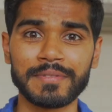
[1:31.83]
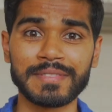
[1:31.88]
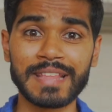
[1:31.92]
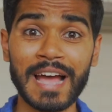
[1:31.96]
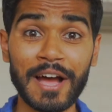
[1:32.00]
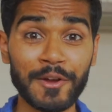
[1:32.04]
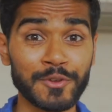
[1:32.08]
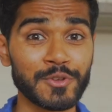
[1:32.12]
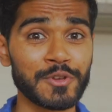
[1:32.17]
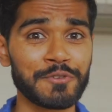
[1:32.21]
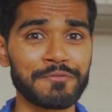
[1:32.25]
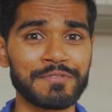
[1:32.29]

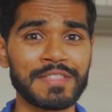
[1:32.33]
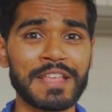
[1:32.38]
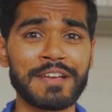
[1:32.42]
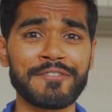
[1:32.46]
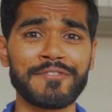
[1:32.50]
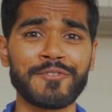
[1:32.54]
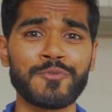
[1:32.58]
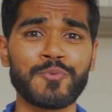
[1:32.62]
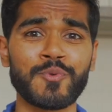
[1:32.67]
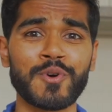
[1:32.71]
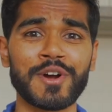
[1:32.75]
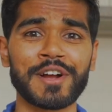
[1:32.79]
Now, you've
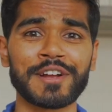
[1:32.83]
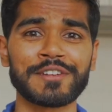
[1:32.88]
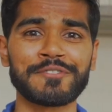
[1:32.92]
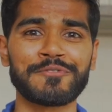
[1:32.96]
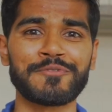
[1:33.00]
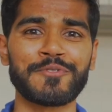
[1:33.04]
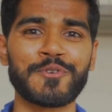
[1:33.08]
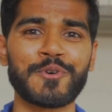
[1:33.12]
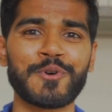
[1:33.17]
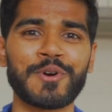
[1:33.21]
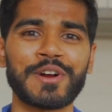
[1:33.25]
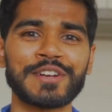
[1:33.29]
never worked
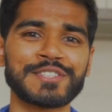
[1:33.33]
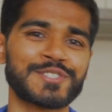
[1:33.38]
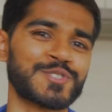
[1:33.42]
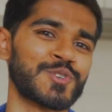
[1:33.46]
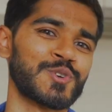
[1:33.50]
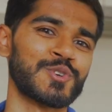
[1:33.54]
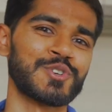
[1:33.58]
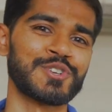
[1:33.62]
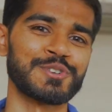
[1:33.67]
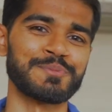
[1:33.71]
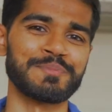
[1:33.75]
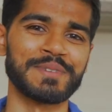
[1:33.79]
for a
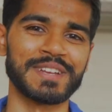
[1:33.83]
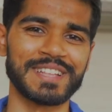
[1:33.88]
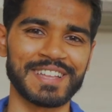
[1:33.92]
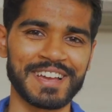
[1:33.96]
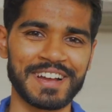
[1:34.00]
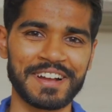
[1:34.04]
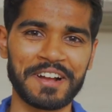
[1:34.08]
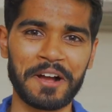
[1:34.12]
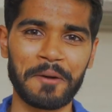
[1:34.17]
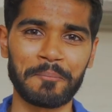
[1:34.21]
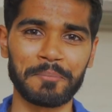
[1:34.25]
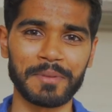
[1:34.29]
social media
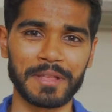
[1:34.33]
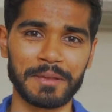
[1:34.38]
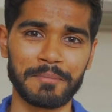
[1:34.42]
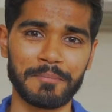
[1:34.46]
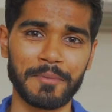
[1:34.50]
company